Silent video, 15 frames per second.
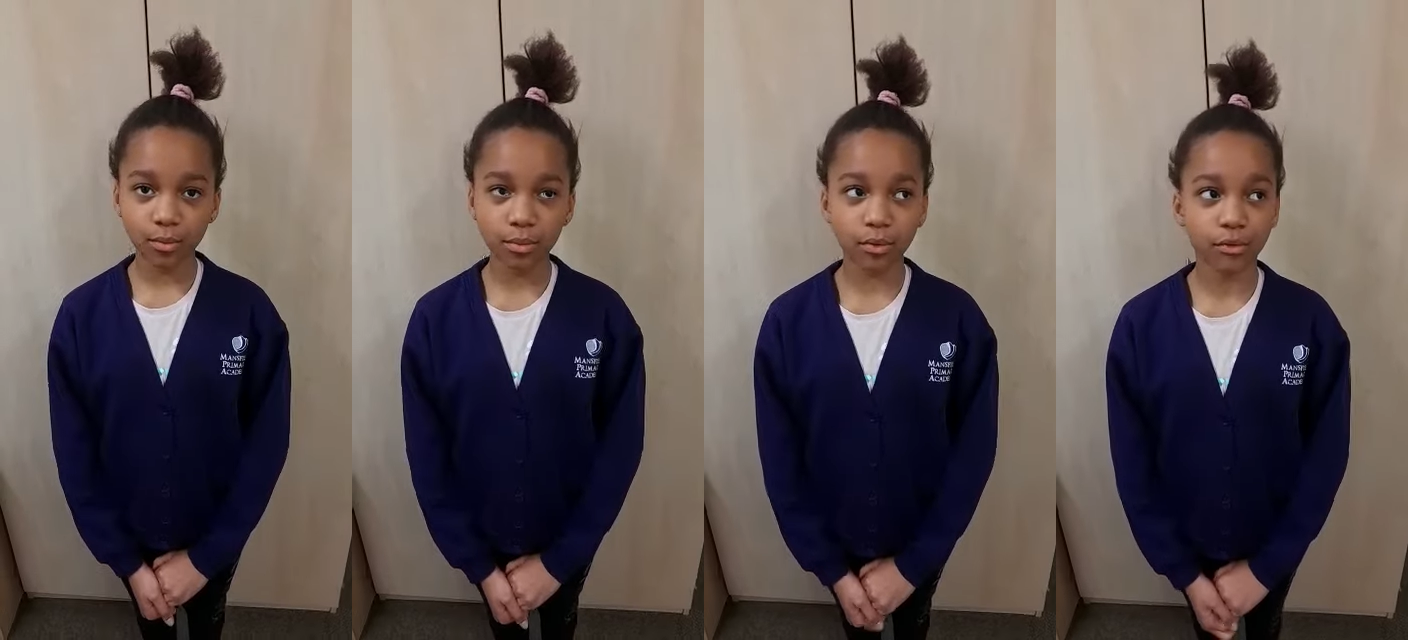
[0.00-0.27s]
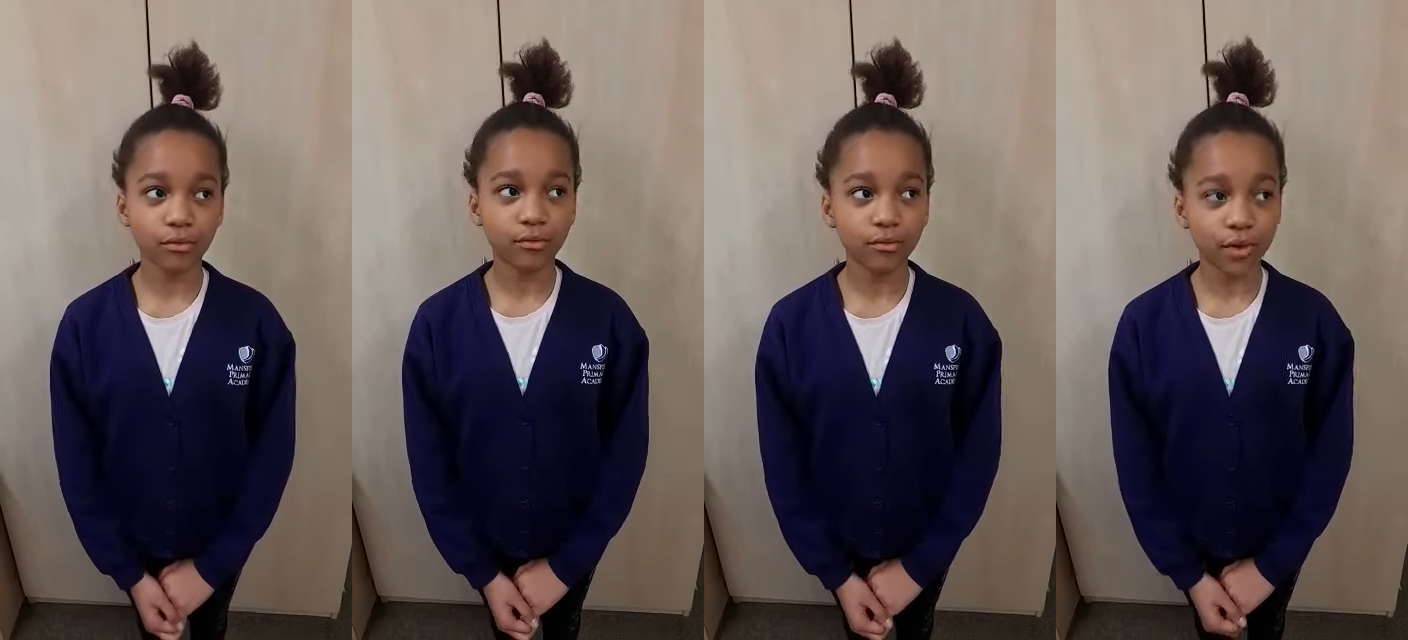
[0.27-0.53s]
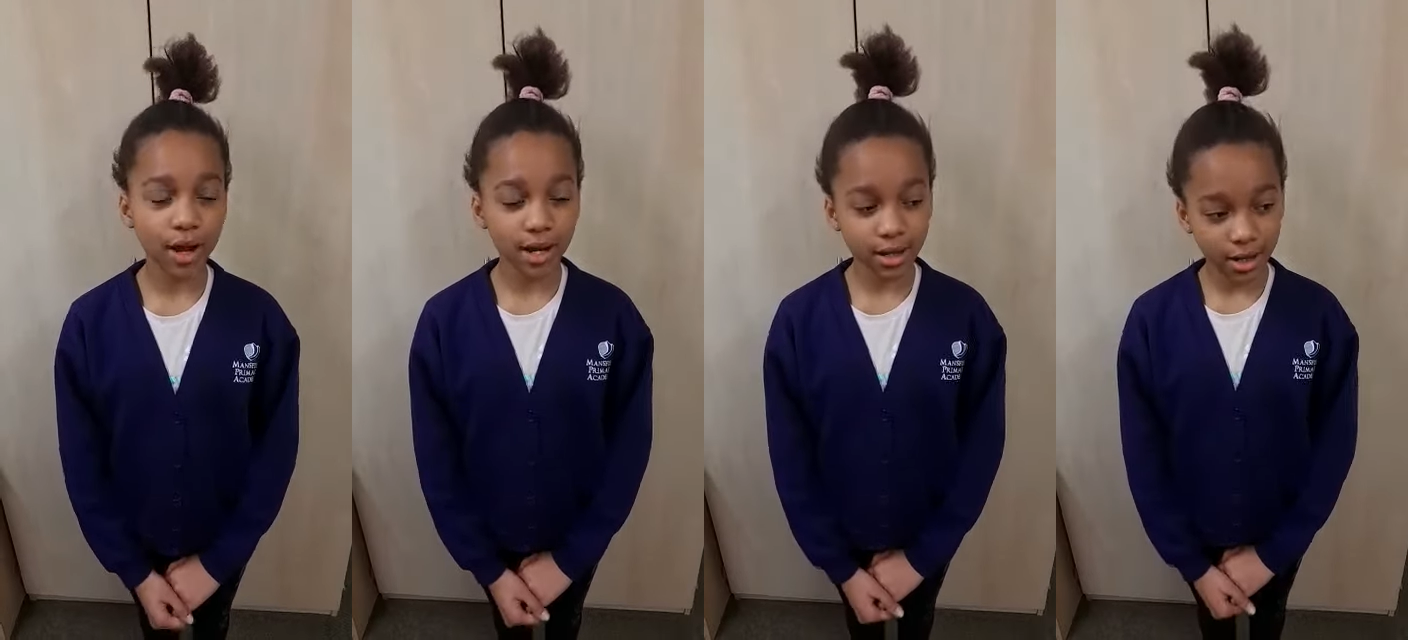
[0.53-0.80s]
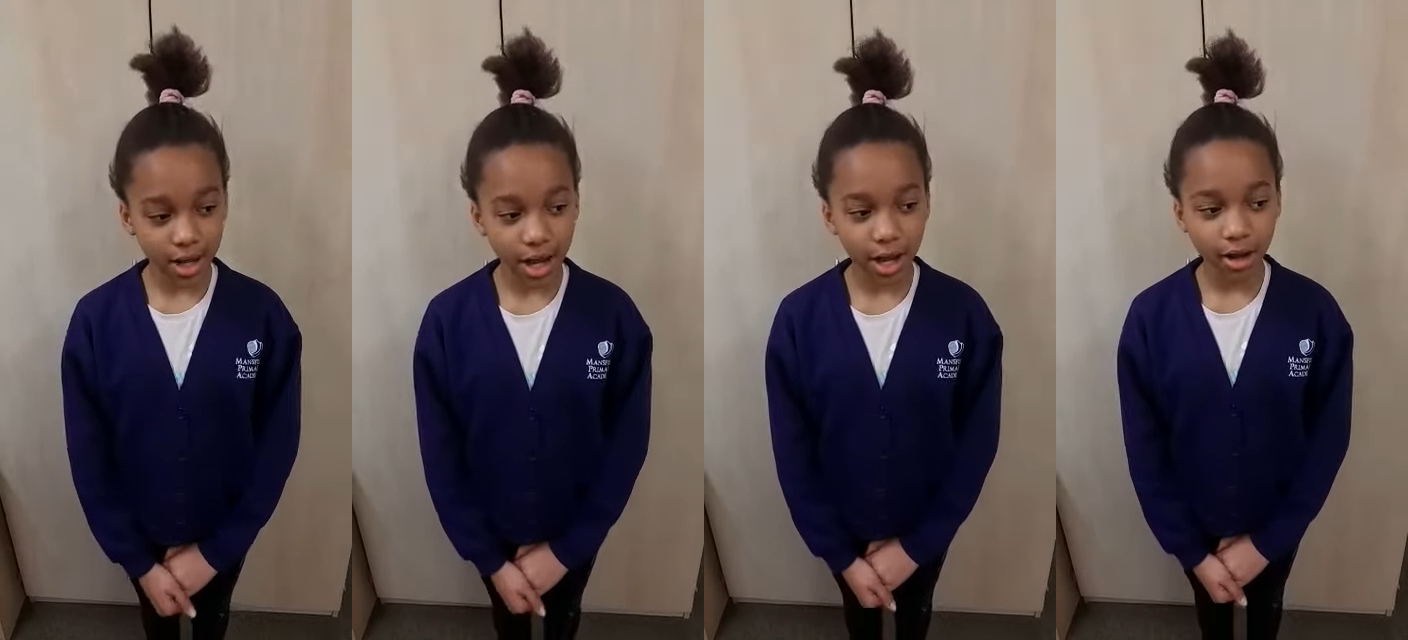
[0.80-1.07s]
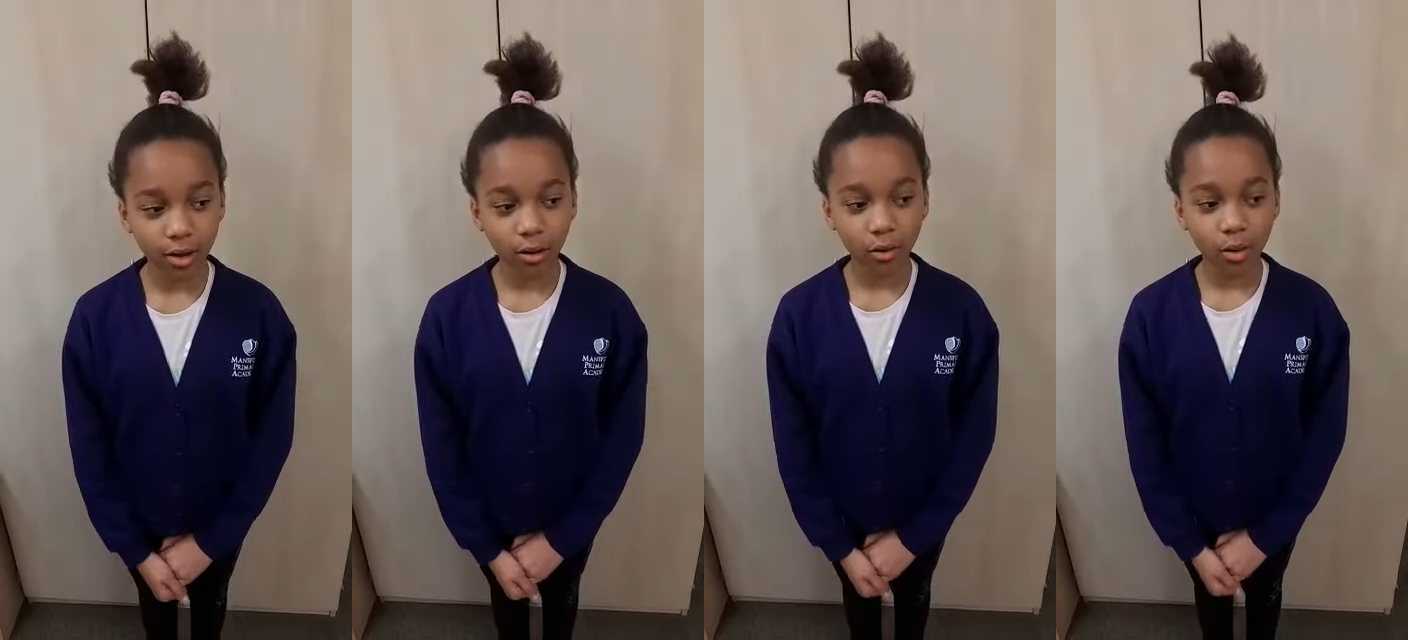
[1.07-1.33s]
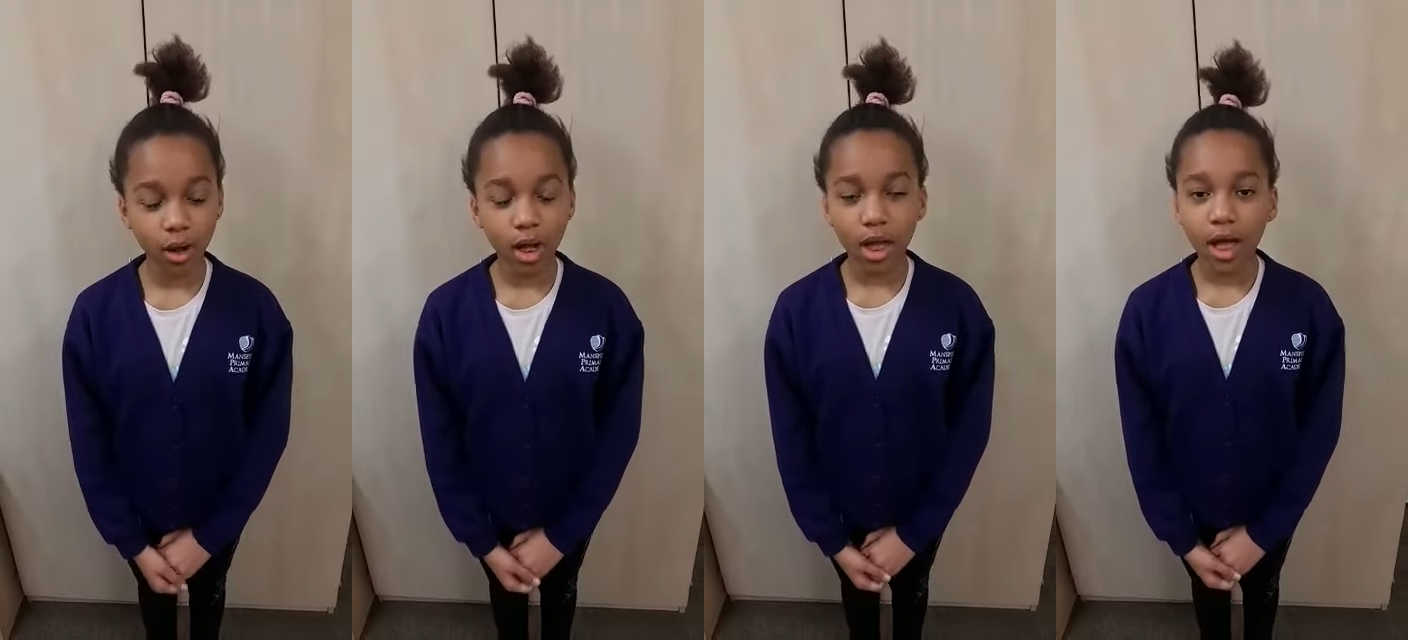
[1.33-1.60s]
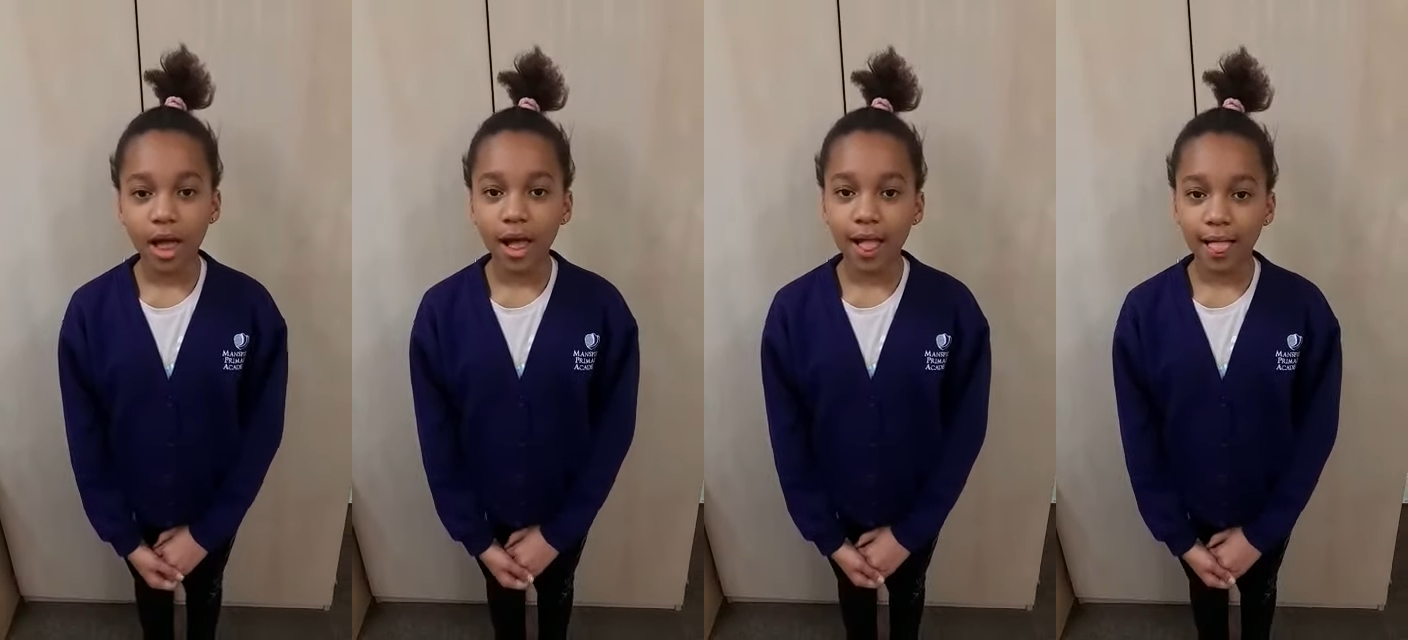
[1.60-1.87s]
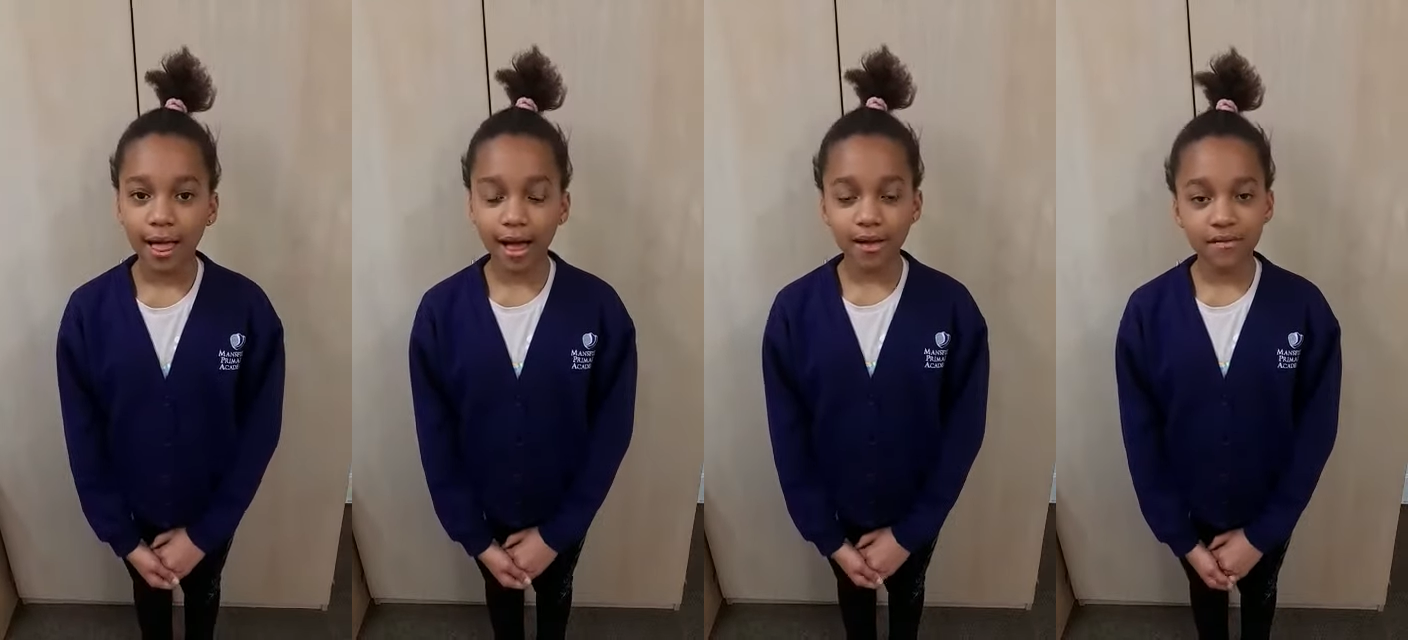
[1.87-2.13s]
But right now,
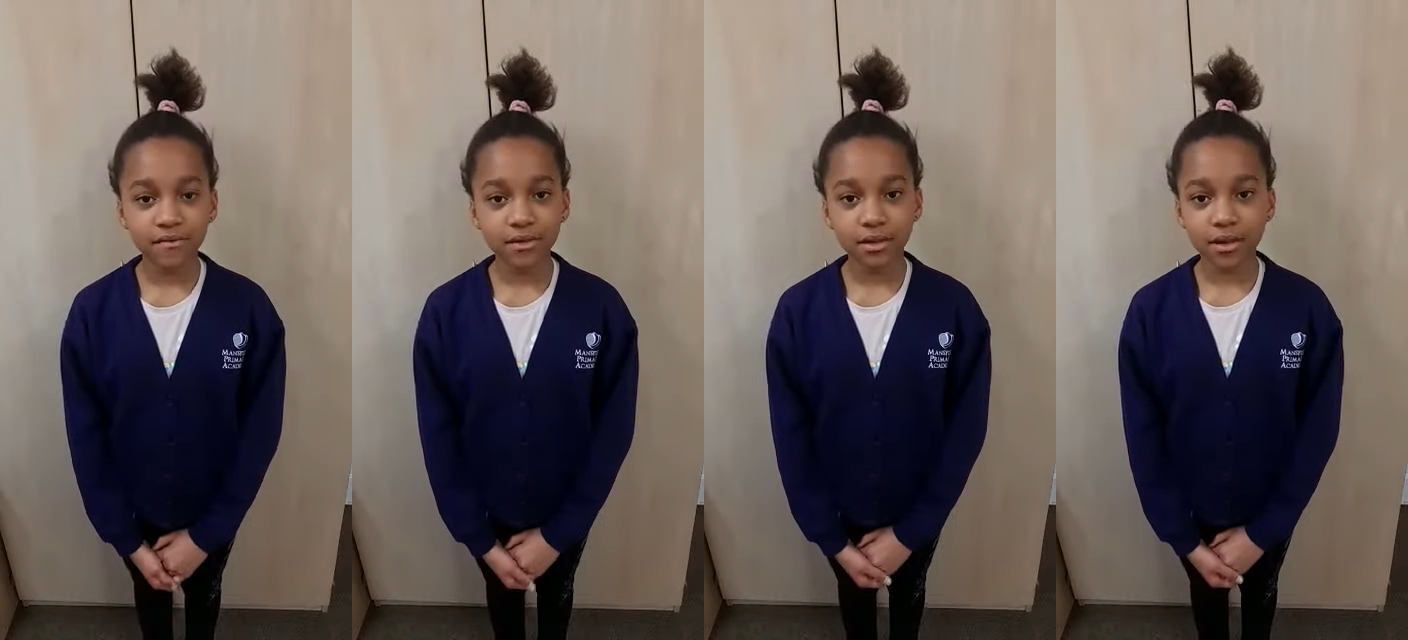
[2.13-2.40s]
after